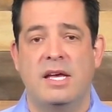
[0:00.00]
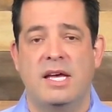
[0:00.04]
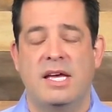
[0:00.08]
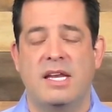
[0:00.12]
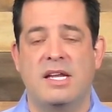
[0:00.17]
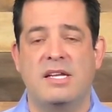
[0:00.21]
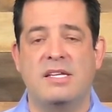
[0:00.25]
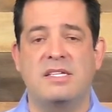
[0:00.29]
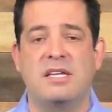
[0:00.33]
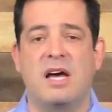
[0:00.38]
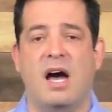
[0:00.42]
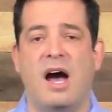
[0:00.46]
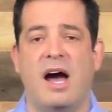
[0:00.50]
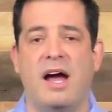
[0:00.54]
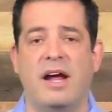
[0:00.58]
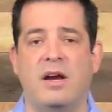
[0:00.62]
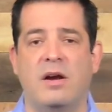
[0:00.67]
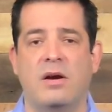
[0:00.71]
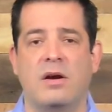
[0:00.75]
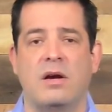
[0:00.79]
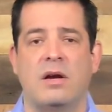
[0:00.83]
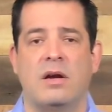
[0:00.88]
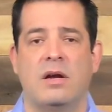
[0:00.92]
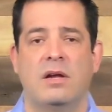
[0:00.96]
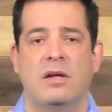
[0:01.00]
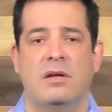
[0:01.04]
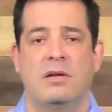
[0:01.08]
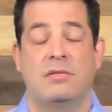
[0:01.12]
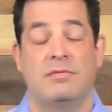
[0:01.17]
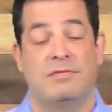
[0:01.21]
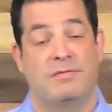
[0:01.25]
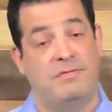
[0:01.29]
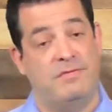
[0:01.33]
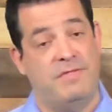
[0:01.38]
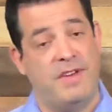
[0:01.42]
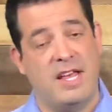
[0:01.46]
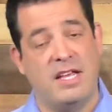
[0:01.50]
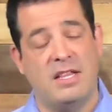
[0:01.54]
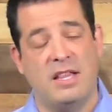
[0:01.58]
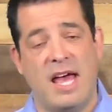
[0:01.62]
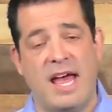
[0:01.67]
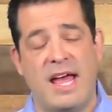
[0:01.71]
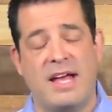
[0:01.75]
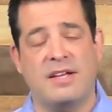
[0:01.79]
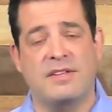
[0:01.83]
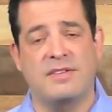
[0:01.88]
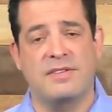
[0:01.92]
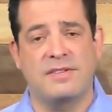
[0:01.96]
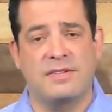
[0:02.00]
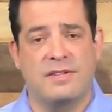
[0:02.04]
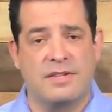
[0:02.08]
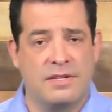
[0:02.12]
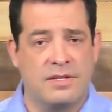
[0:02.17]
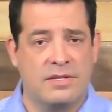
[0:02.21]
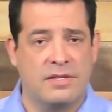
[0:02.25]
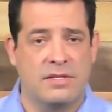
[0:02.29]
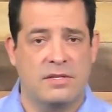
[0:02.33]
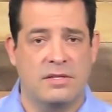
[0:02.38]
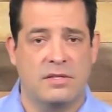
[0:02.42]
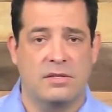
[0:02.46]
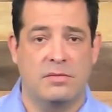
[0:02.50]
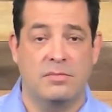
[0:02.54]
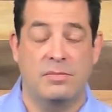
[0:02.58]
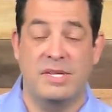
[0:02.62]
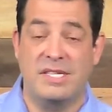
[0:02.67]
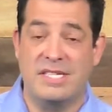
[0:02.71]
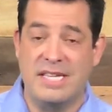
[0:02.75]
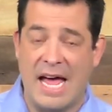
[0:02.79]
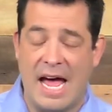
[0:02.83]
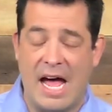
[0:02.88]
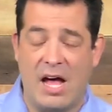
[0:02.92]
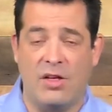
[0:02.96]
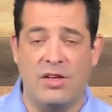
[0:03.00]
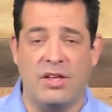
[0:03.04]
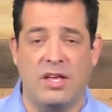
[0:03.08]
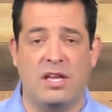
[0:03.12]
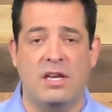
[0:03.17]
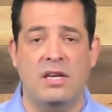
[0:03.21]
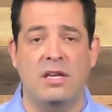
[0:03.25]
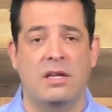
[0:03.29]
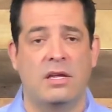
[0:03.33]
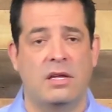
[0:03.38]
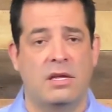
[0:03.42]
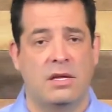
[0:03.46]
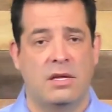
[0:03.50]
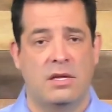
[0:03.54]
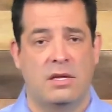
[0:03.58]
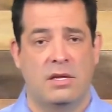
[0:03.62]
an entire phalanx, battalion,